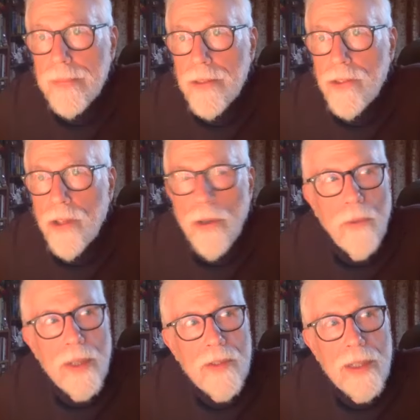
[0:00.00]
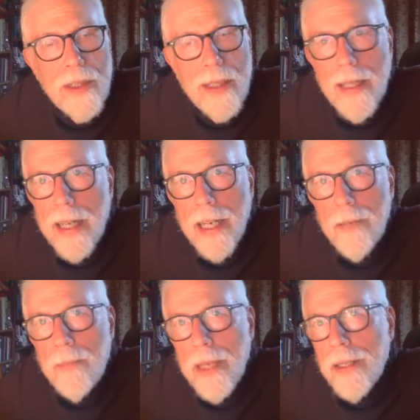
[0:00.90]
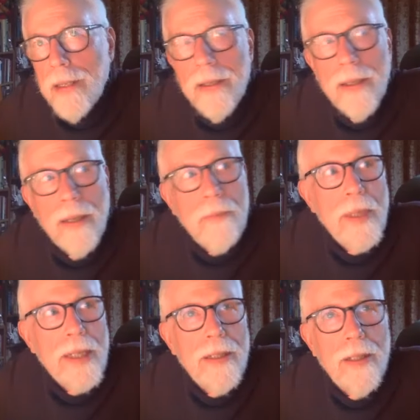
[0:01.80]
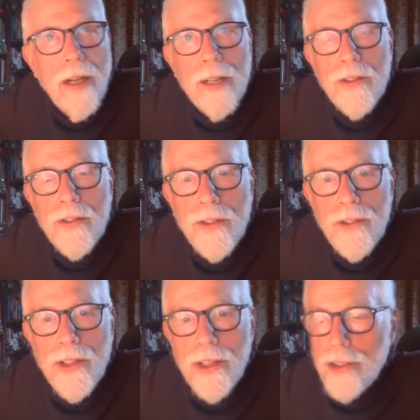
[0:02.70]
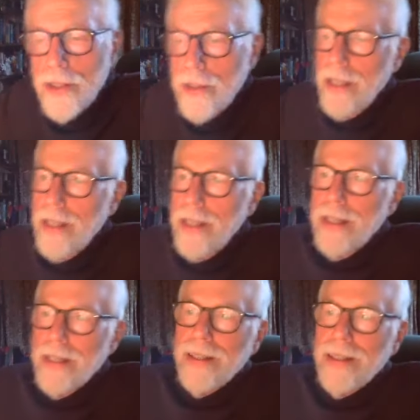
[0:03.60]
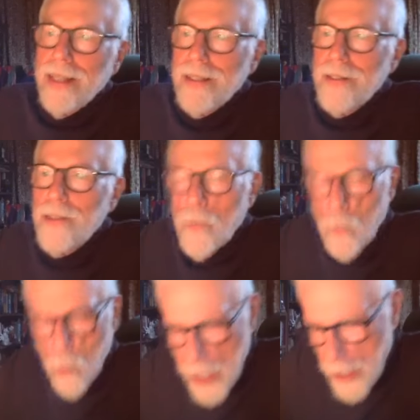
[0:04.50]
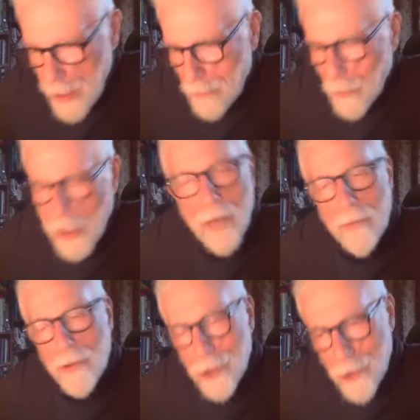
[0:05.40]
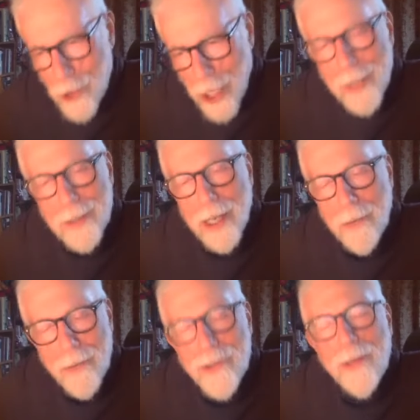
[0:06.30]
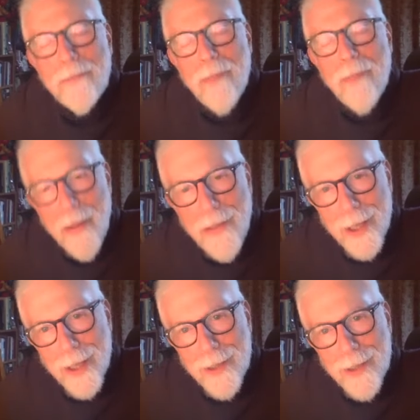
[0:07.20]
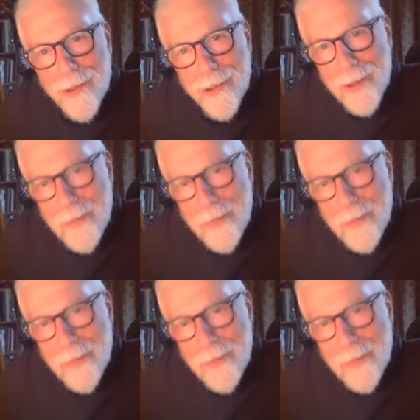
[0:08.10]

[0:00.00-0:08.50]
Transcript: so it wasn't like I made a big conscious decision that said, well, when I was a child, I was a Methodist.